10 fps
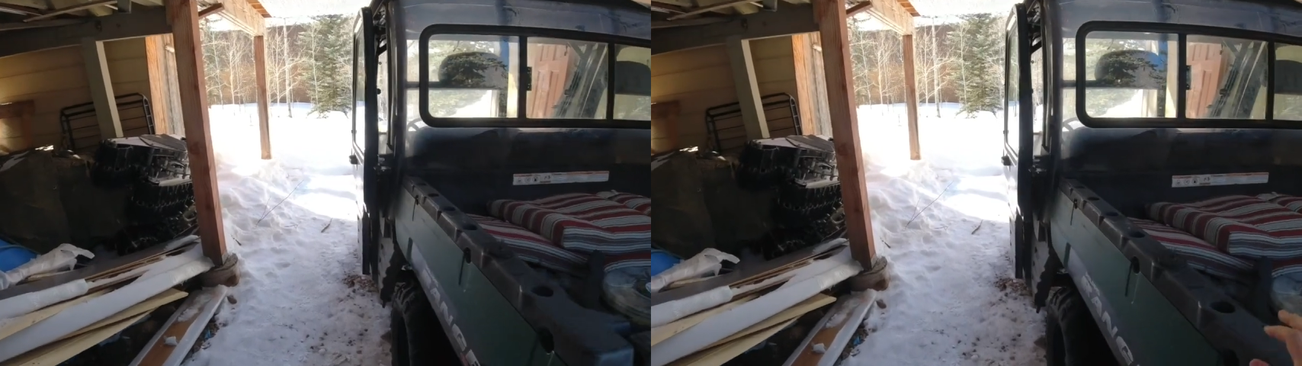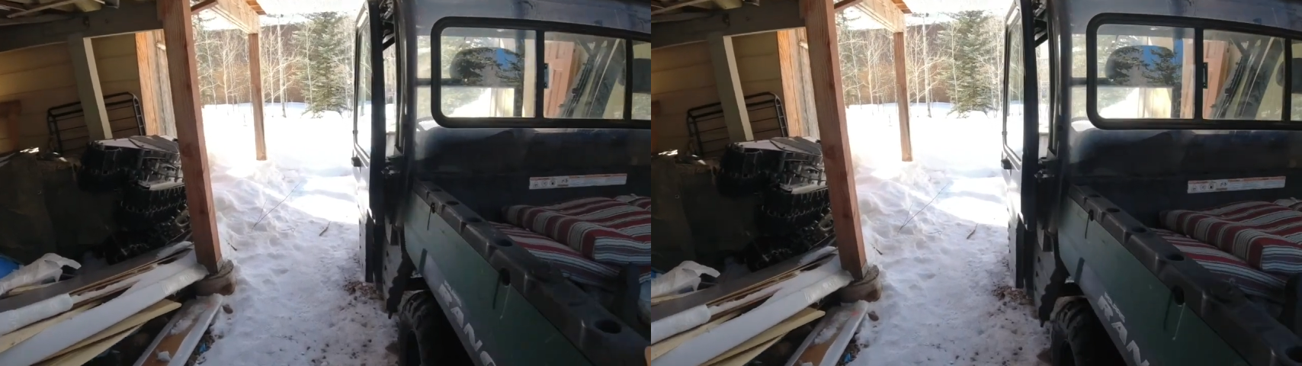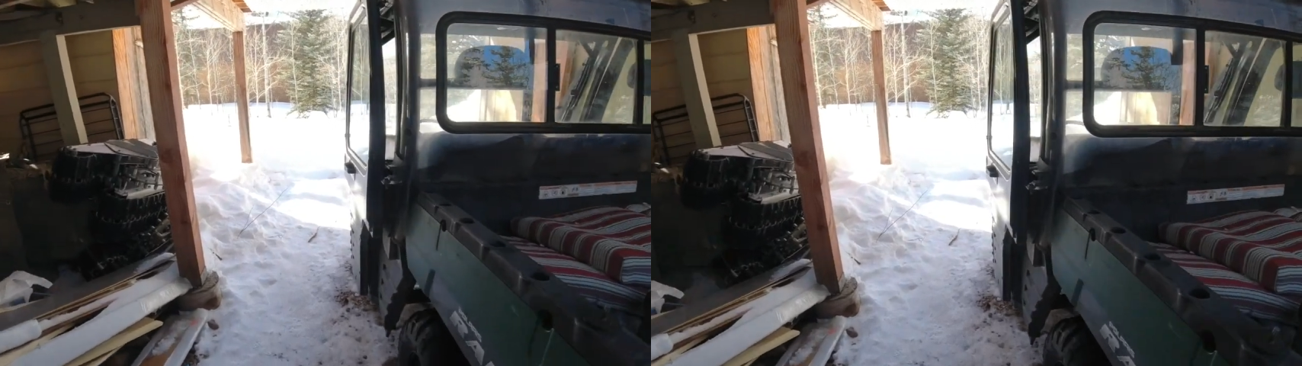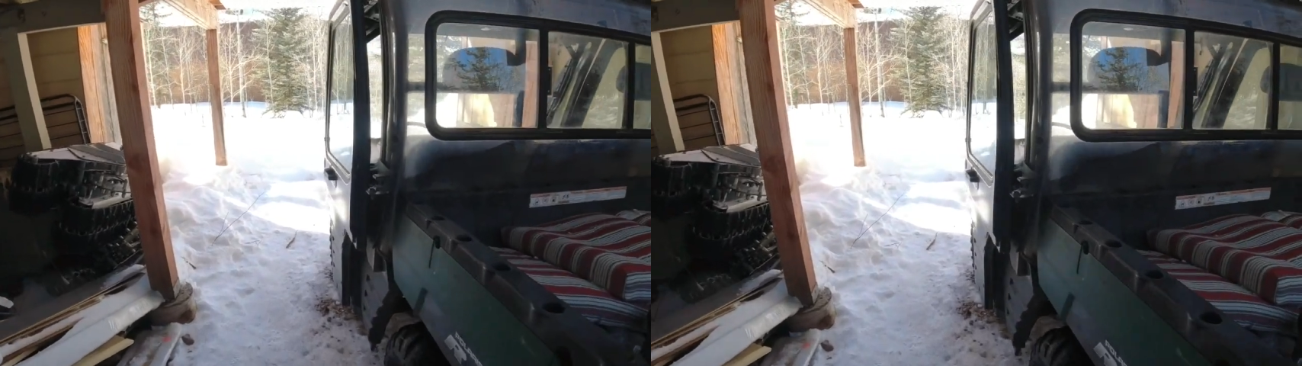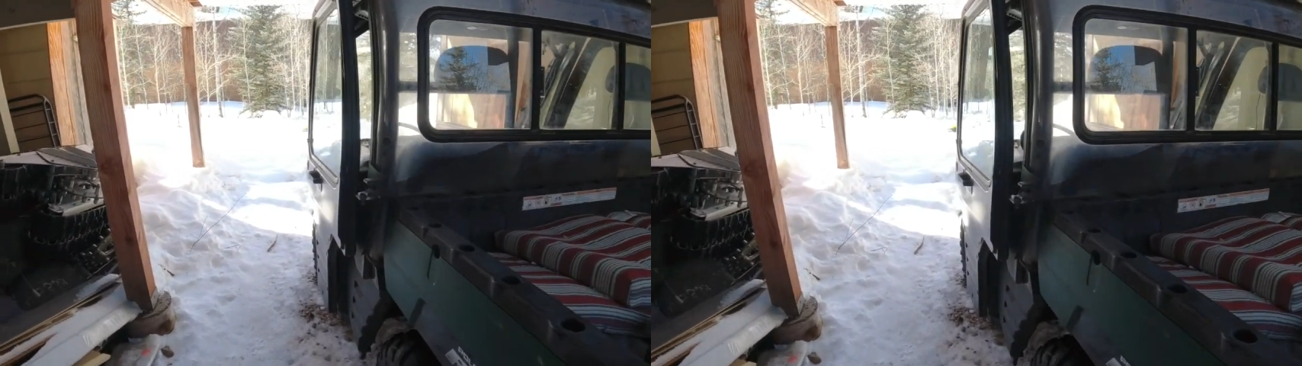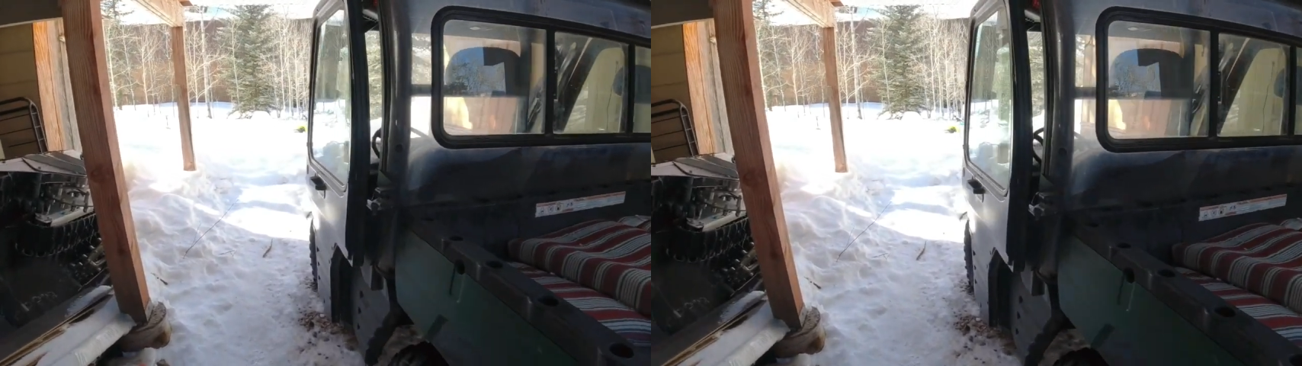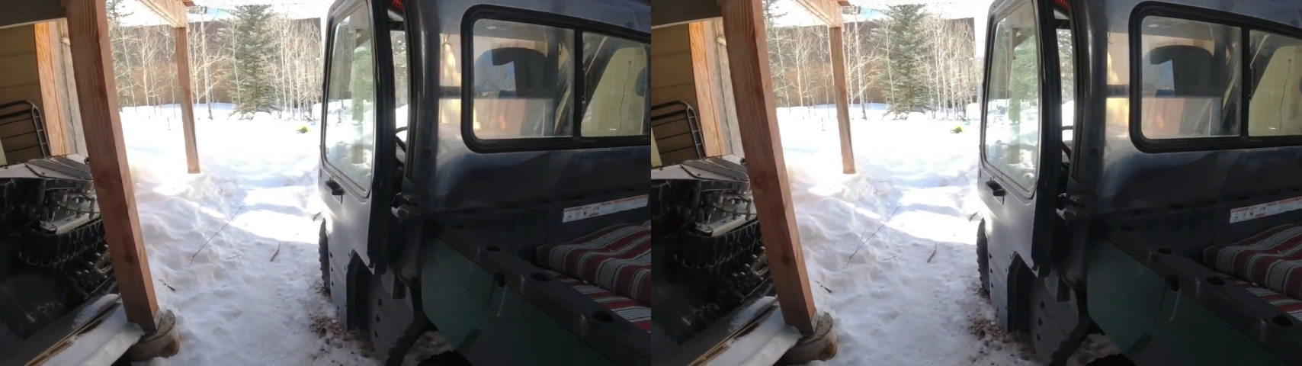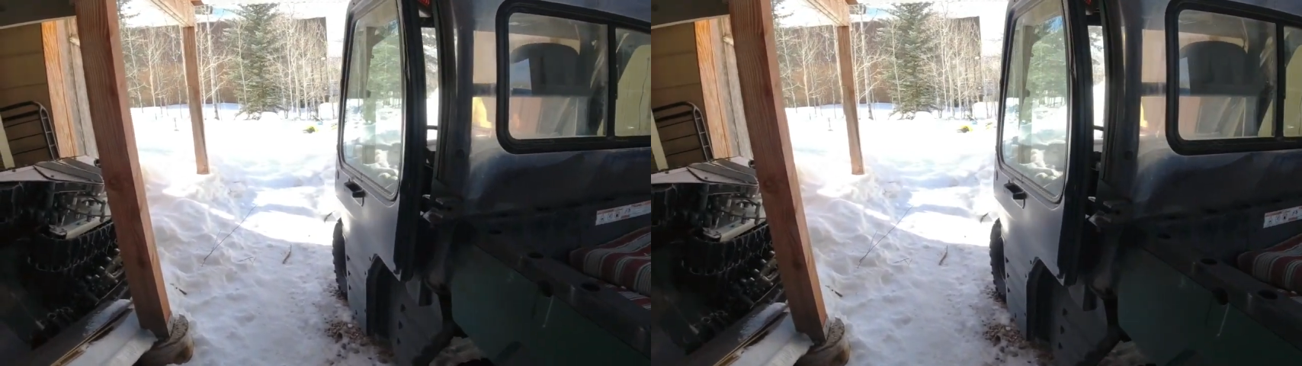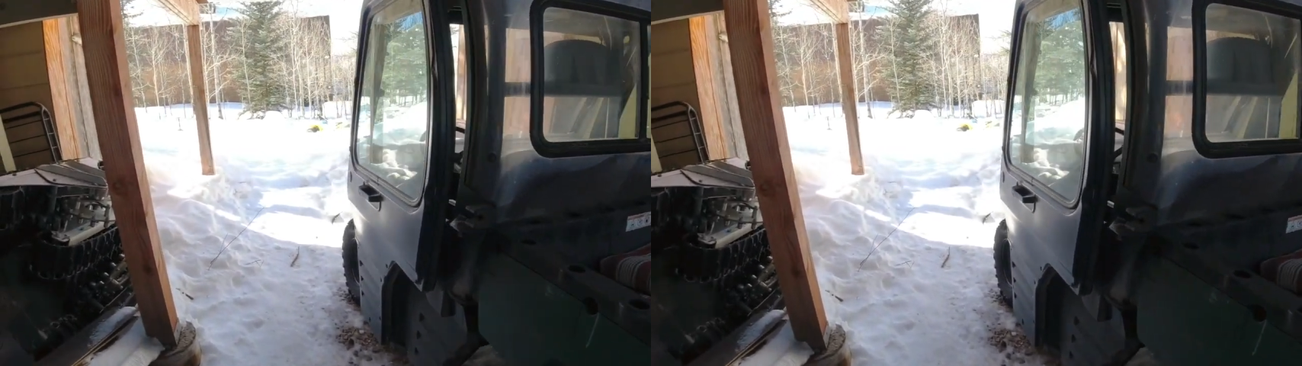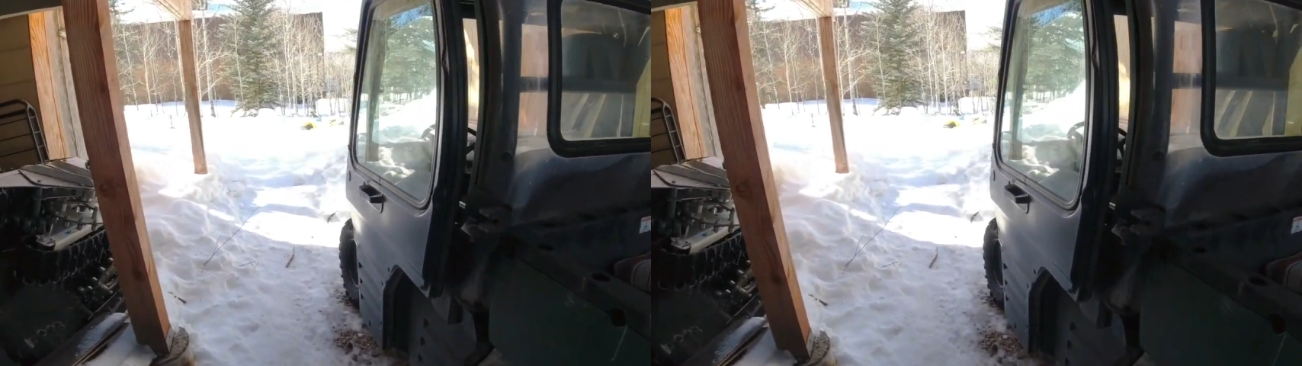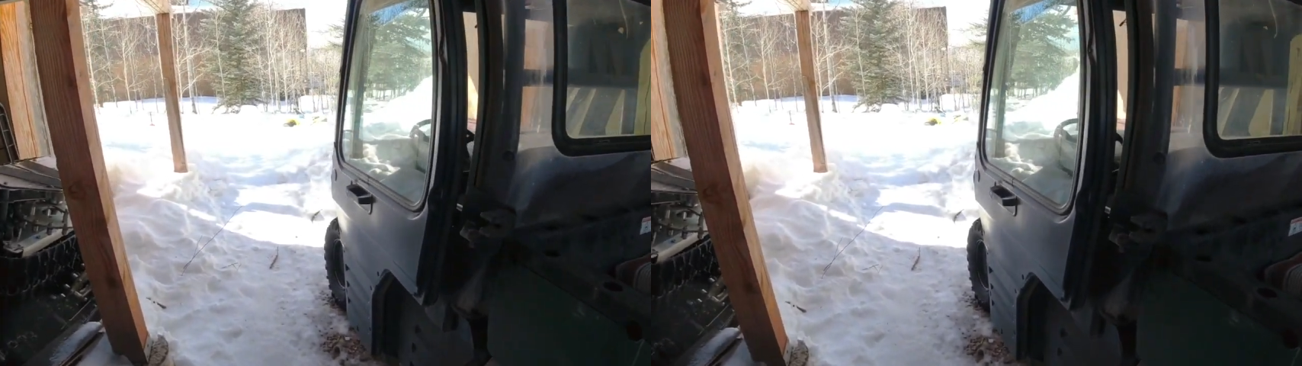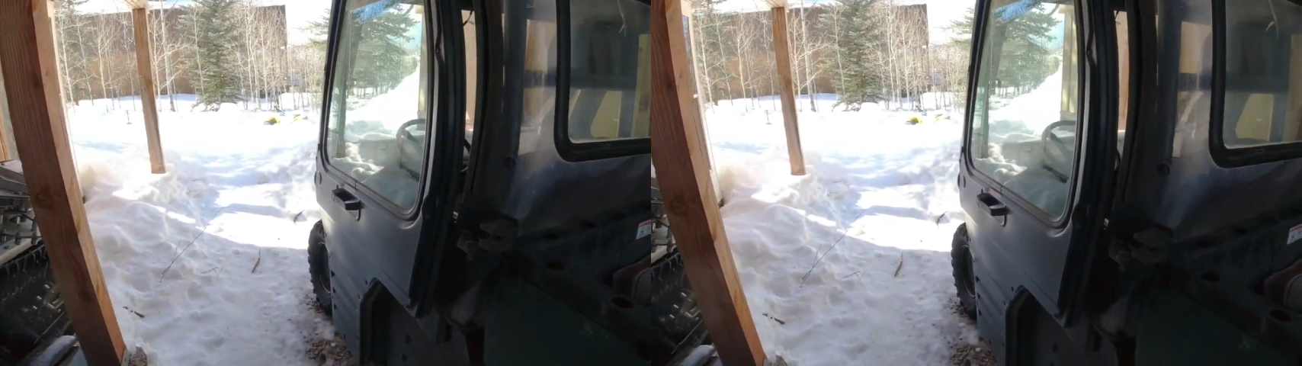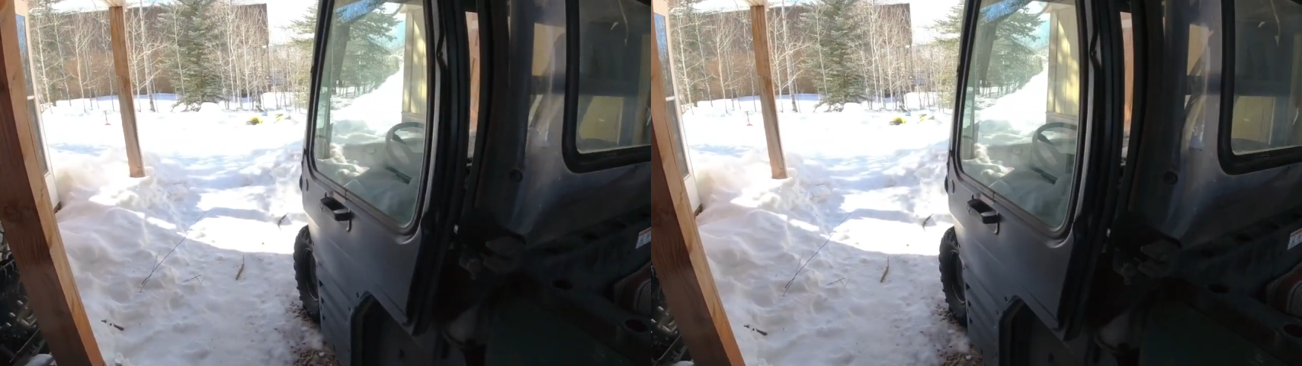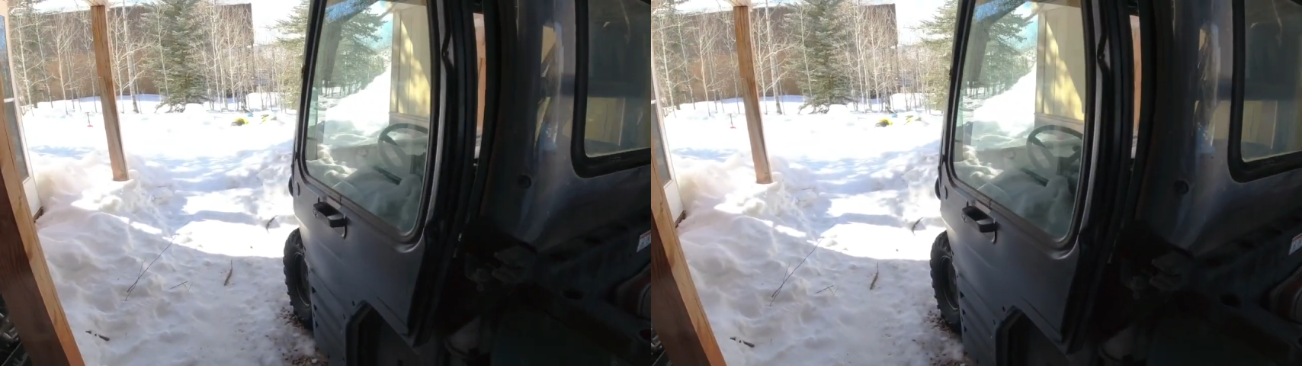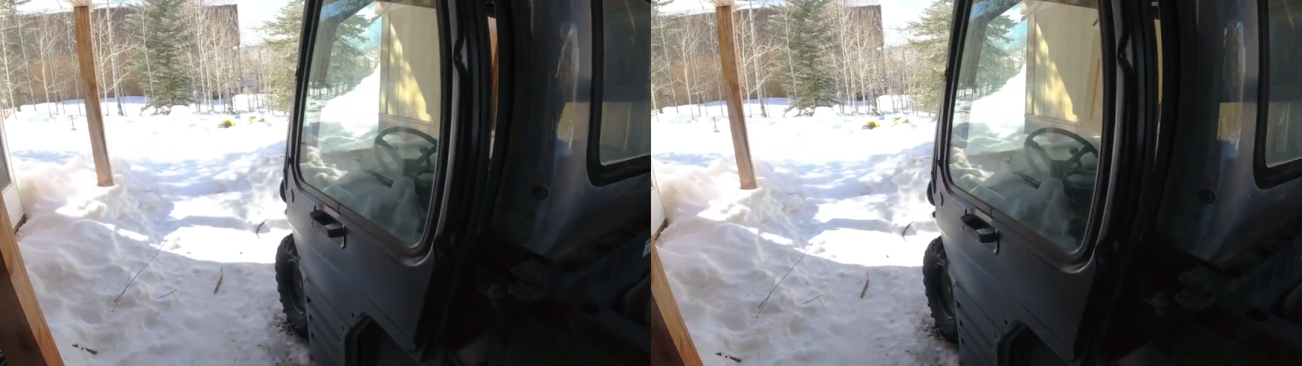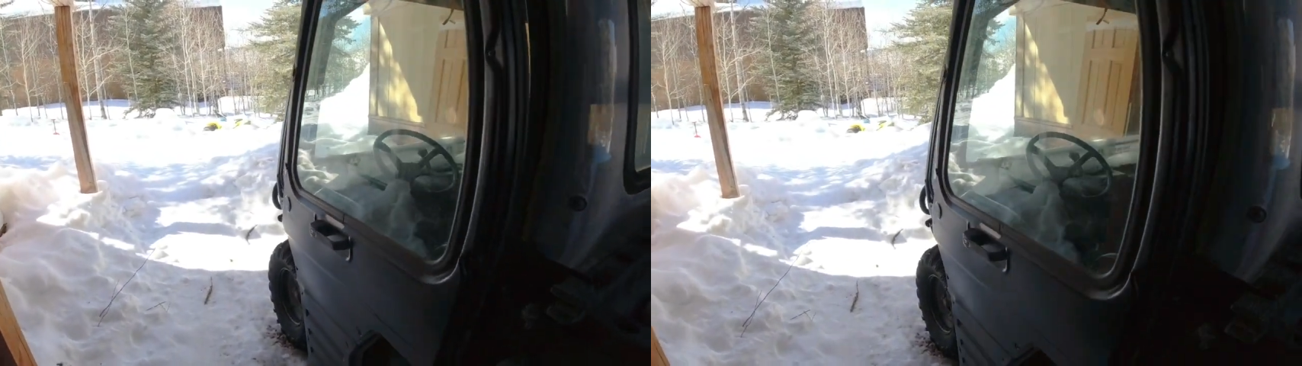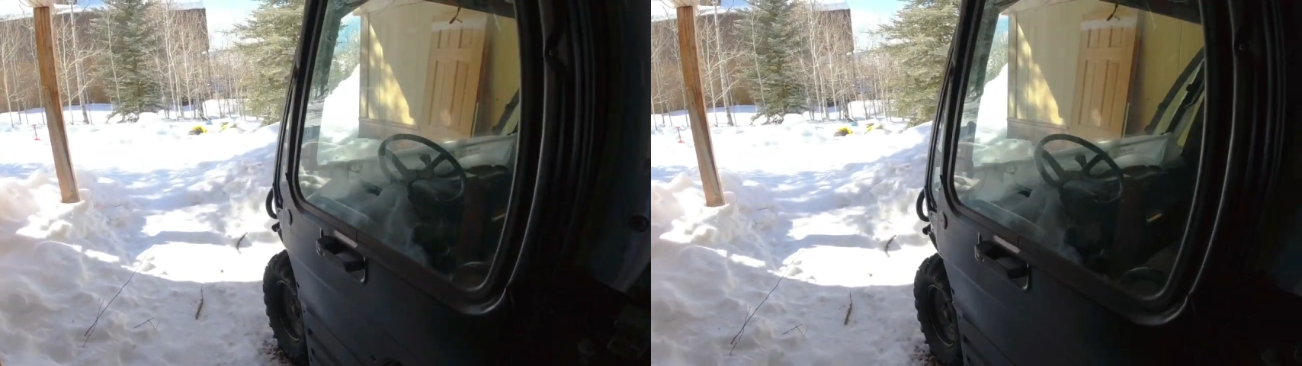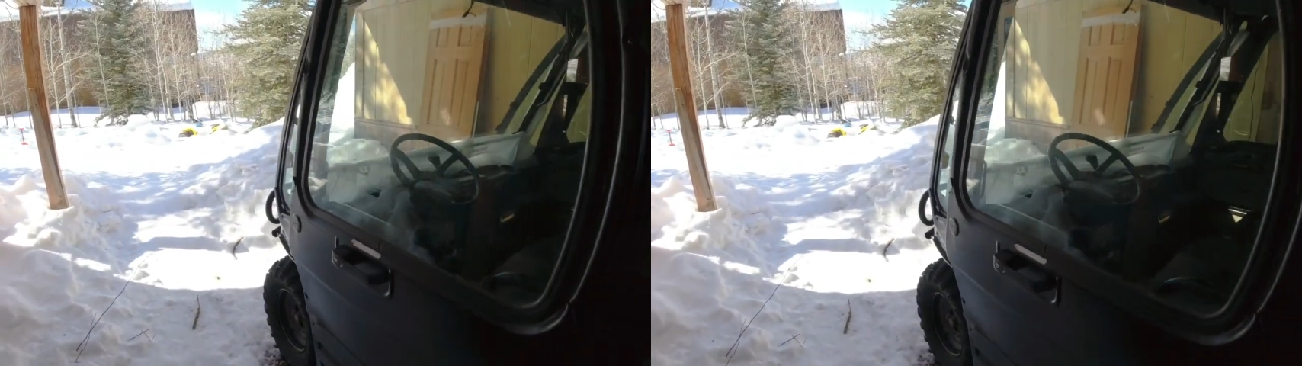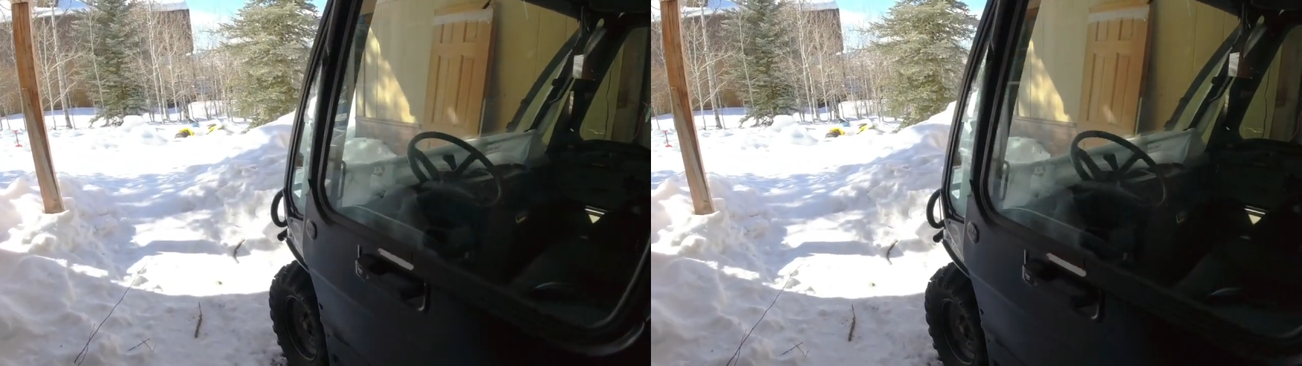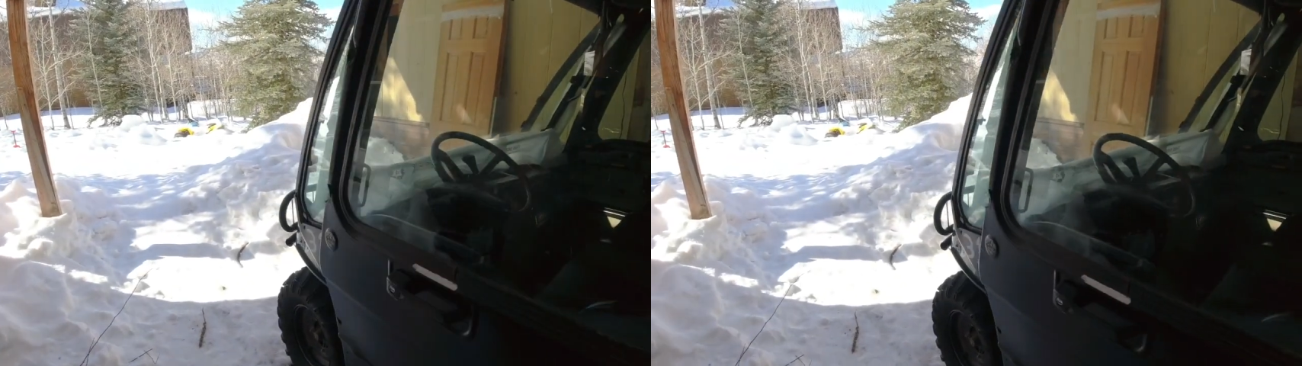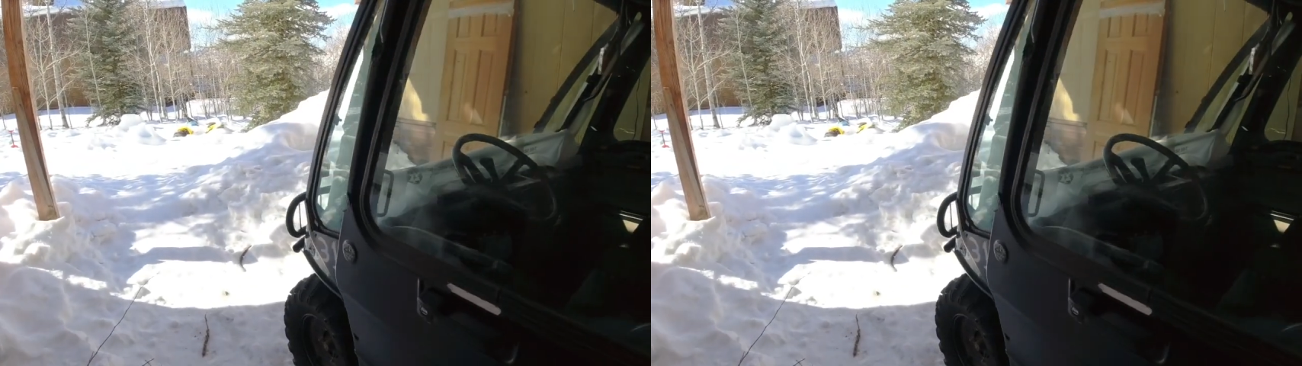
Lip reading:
(no speaker visible)